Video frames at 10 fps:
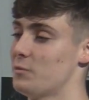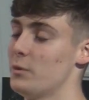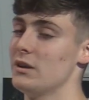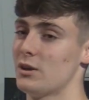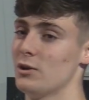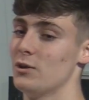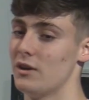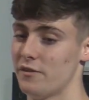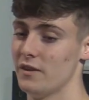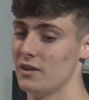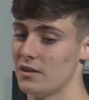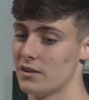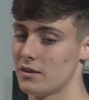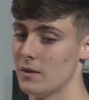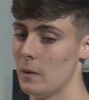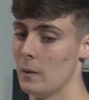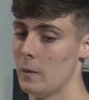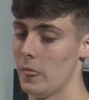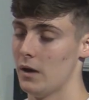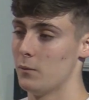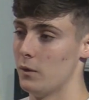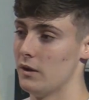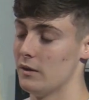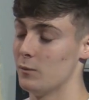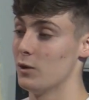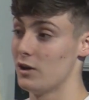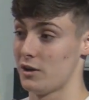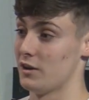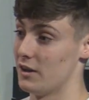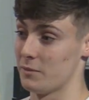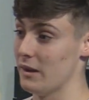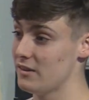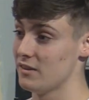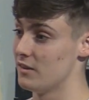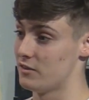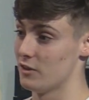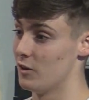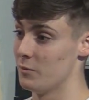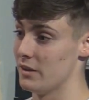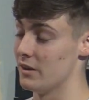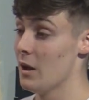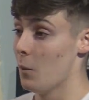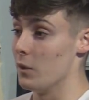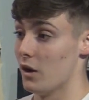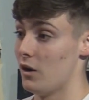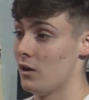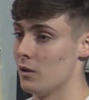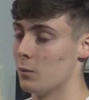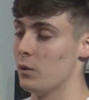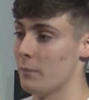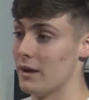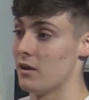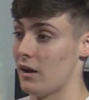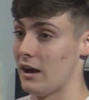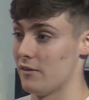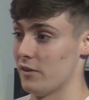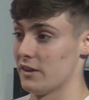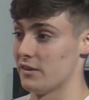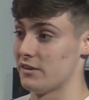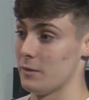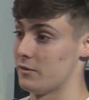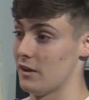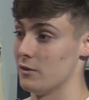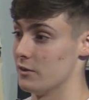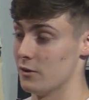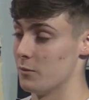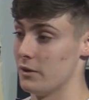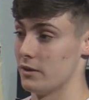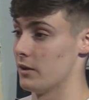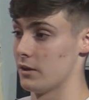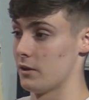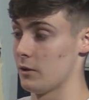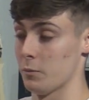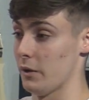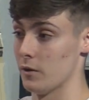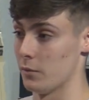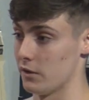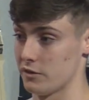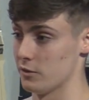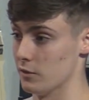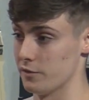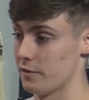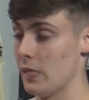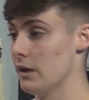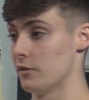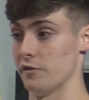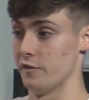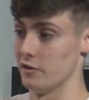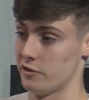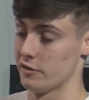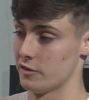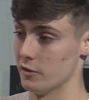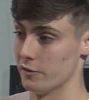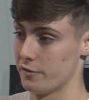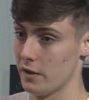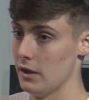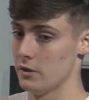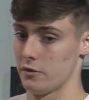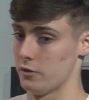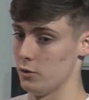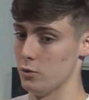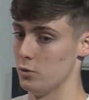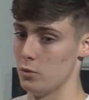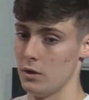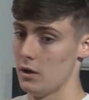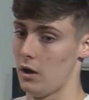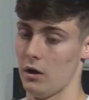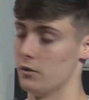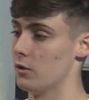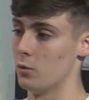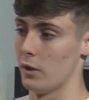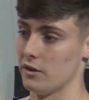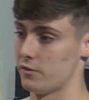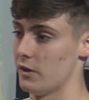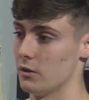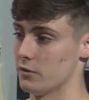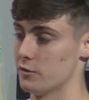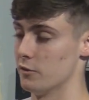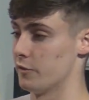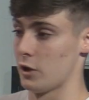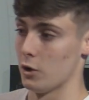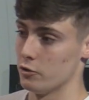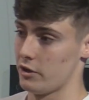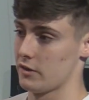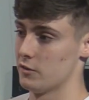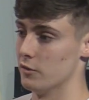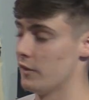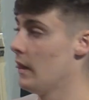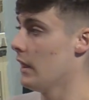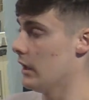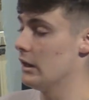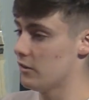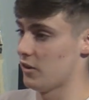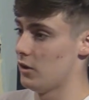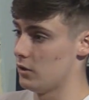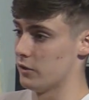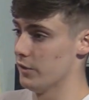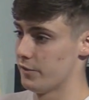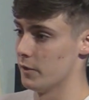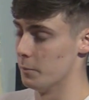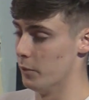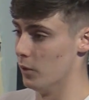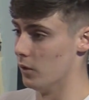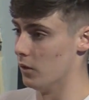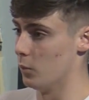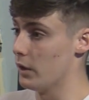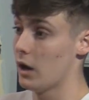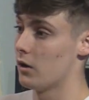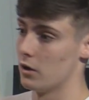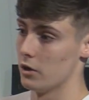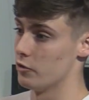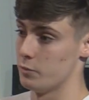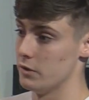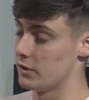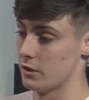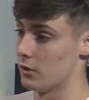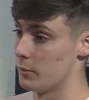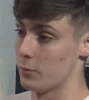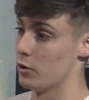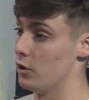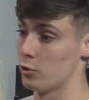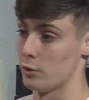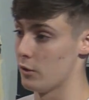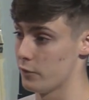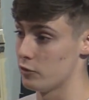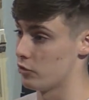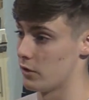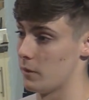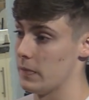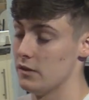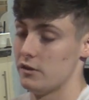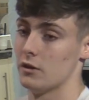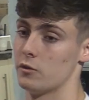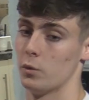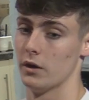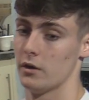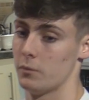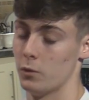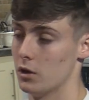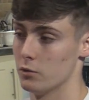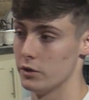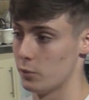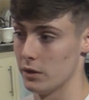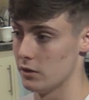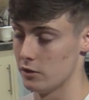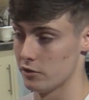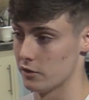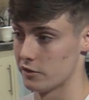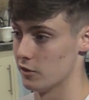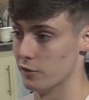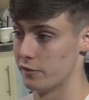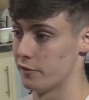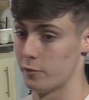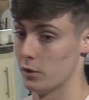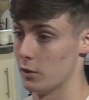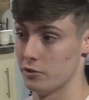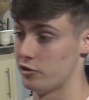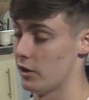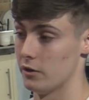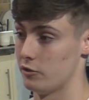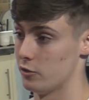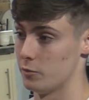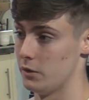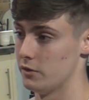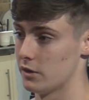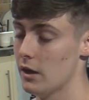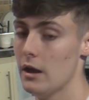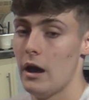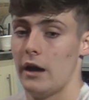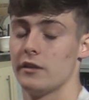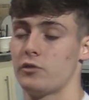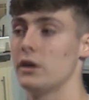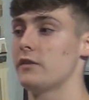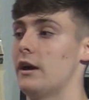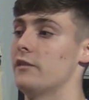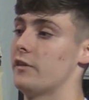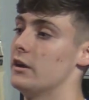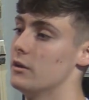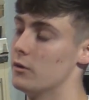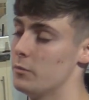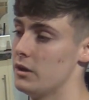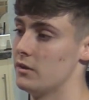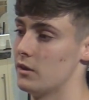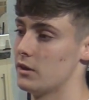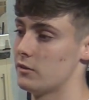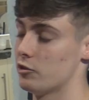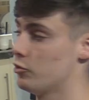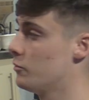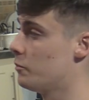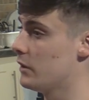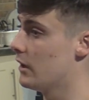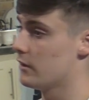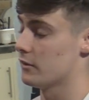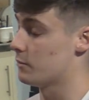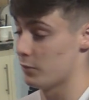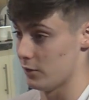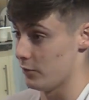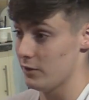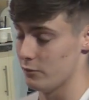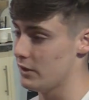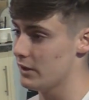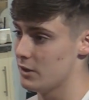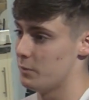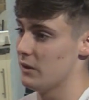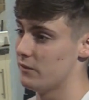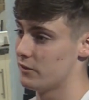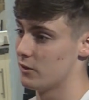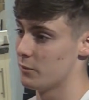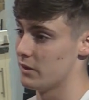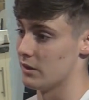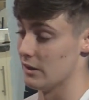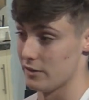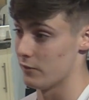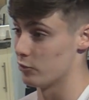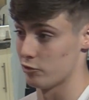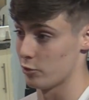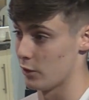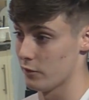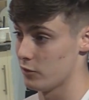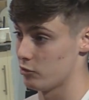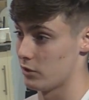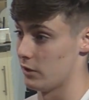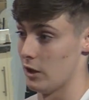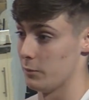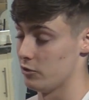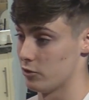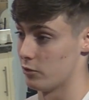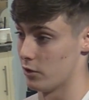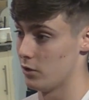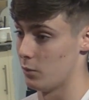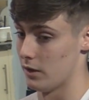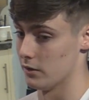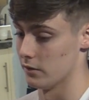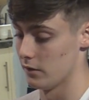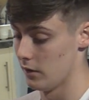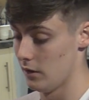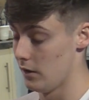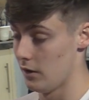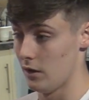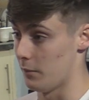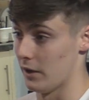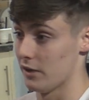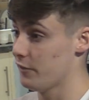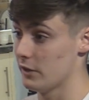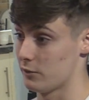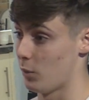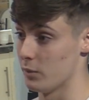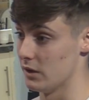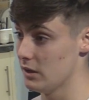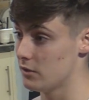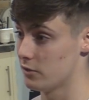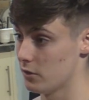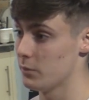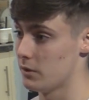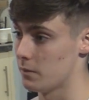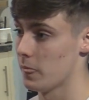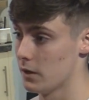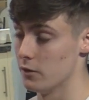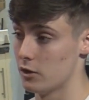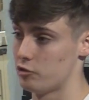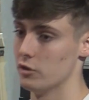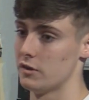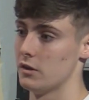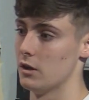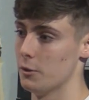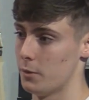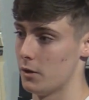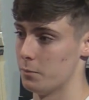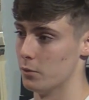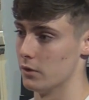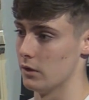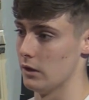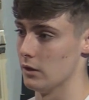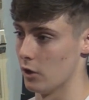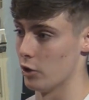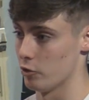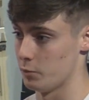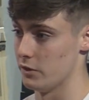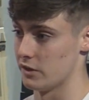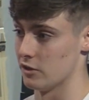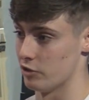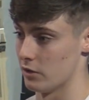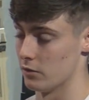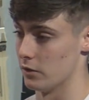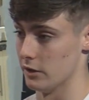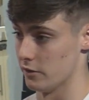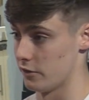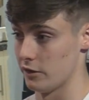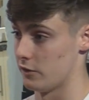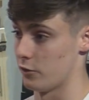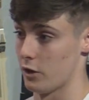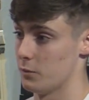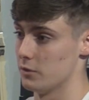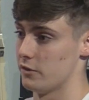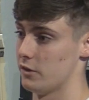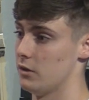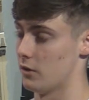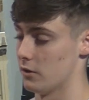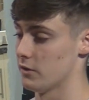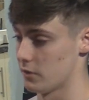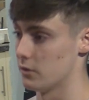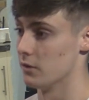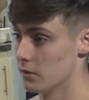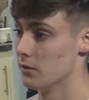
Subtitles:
It's pretty cool. I feel like we're all kind of like mates in this, you know what I mean? We may not have like the same sound, you know what I mean? Like comparing my stuff to Finch's stuff to, I don't know, Waste Fellow stuff, the Kojak stuff. It is all different, but we are all Irish music, you know what I mean? We're all looking out for each other. You see on Twitter, we're all retweeting each other's stuff. We're always sharing each other's music. And it's great to have that, you know what I mean? Like, there shouldn't be, there aren't really any beefs, you know what I mean? It's everyone just looking out for each other and helping each other grow. And man, I feel that's what we need, you know what I mean? Not just in hip-hop, but in Irish music in general. It's incredible to see, honest to God.